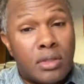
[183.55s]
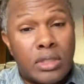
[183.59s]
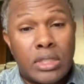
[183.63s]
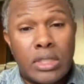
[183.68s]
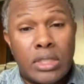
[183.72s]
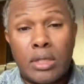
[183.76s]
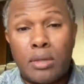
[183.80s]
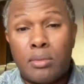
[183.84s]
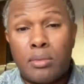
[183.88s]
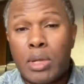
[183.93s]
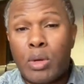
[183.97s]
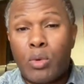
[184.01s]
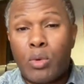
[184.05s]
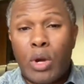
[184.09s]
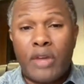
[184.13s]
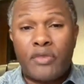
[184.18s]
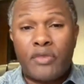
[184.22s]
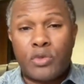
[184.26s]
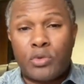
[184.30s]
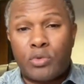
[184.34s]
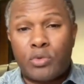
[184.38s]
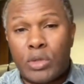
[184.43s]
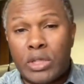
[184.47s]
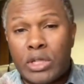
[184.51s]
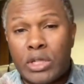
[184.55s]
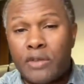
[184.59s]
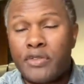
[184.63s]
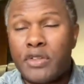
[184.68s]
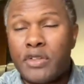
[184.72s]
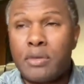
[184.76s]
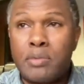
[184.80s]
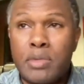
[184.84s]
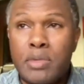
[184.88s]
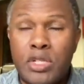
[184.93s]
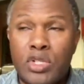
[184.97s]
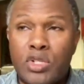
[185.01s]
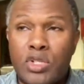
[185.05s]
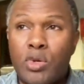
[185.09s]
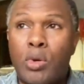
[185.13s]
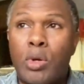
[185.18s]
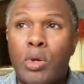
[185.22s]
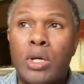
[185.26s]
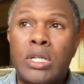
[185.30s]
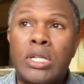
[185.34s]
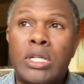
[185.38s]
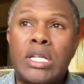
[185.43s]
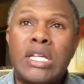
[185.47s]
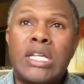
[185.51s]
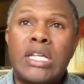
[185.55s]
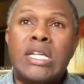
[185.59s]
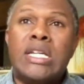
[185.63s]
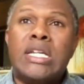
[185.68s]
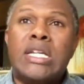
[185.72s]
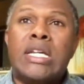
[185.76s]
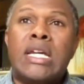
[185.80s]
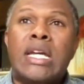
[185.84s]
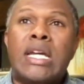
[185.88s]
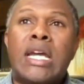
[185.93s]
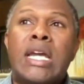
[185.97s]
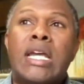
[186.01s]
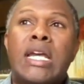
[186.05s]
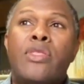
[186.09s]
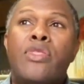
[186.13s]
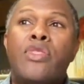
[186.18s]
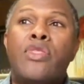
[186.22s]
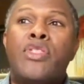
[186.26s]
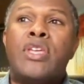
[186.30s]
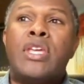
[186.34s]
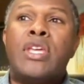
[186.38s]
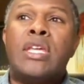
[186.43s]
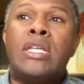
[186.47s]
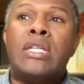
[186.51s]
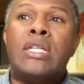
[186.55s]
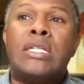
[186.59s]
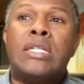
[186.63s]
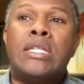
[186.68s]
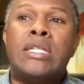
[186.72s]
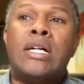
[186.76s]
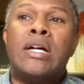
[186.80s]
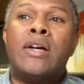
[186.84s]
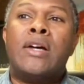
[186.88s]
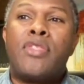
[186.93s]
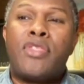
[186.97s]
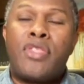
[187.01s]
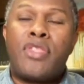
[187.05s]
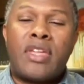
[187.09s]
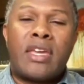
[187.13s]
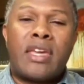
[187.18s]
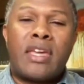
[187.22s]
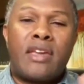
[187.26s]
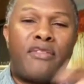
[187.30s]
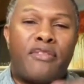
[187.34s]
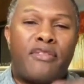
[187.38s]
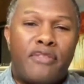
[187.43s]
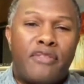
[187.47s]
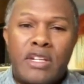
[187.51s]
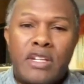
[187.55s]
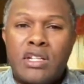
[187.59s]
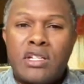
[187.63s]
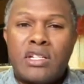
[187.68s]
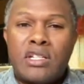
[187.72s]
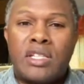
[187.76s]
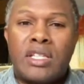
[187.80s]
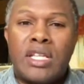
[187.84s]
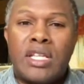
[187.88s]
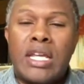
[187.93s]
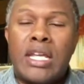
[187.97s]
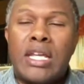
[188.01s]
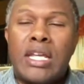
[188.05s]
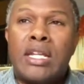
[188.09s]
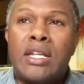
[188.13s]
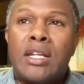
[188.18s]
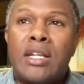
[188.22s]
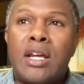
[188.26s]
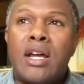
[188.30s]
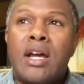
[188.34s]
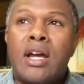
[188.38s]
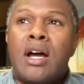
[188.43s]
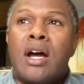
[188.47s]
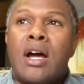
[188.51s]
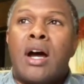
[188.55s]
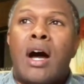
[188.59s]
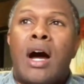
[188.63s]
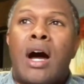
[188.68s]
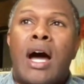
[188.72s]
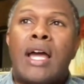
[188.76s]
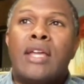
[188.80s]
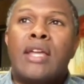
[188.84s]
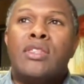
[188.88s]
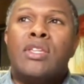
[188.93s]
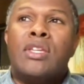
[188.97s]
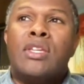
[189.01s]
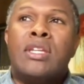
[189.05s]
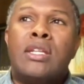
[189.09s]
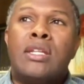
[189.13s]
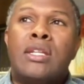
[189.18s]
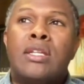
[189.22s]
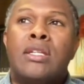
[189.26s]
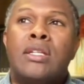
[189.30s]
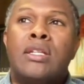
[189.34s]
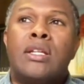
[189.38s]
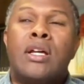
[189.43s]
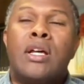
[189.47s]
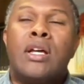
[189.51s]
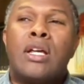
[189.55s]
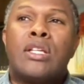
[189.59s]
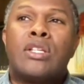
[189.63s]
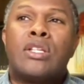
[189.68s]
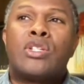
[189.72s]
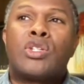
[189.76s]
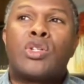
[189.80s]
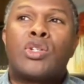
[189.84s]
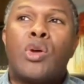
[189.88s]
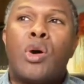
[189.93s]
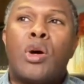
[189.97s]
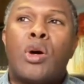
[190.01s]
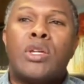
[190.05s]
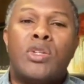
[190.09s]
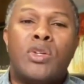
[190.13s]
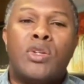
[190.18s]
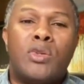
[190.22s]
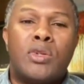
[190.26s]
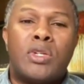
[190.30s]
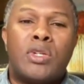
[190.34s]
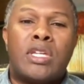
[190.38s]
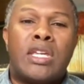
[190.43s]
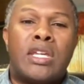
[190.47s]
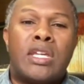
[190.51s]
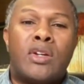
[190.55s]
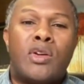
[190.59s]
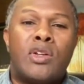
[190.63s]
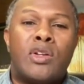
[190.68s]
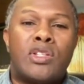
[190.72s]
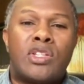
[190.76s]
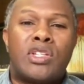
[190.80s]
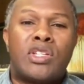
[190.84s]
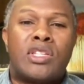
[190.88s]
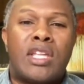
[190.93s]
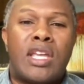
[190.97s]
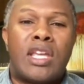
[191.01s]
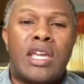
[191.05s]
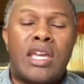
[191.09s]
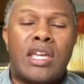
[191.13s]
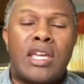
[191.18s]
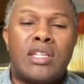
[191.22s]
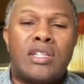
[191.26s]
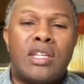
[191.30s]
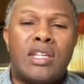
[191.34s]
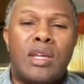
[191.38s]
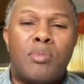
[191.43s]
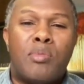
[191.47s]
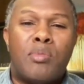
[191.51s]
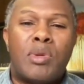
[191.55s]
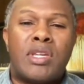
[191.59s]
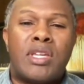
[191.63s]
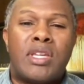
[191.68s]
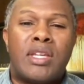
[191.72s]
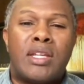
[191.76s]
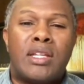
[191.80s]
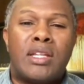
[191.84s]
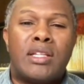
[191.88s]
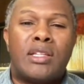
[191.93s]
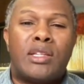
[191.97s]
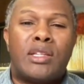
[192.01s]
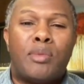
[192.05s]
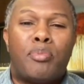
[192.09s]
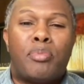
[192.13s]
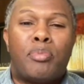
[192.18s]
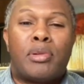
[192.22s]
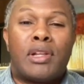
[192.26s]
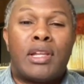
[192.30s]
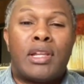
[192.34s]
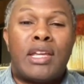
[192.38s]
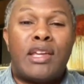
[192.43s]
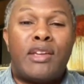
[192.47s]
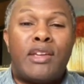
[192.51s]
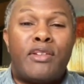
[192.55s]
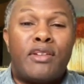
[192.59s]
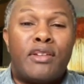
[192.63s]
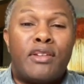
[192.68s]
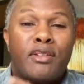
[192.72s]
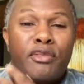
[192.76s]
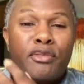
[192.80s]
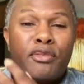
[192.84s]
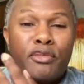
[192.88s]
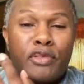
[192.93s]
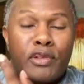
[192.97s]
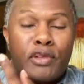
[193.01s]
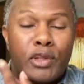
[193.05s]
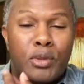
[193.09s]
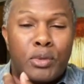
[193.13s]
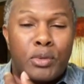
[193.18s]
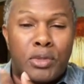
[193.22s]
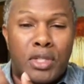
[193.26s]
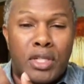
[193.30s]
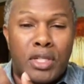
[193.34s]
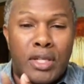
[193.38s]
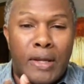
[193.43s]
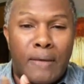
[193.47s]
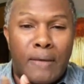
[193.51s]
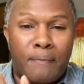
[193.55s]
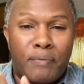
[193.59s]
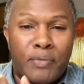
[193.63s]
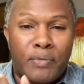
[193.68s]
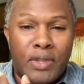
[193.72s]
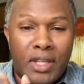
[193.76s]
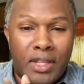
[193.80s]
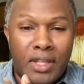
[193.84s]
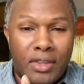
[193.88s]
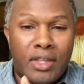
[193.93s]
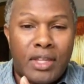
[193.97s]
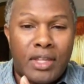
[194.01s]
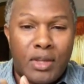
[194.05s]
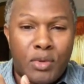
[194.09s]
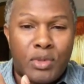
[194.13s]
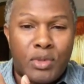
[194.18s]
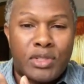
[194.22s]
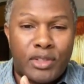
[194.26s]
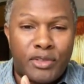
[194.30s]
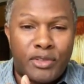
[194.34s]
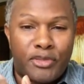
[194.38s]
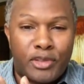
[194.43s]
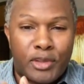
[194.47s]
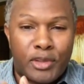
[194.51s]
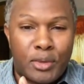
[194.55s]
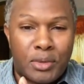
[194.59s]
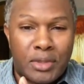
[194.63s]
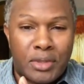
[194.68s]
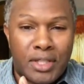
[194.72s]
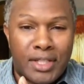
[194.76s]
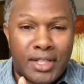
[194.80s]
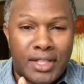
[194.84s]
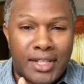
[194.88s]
My wife was one of them, and so on. And then they finished, and I then saw you get on stage and begin to play flute. I think it was the flute.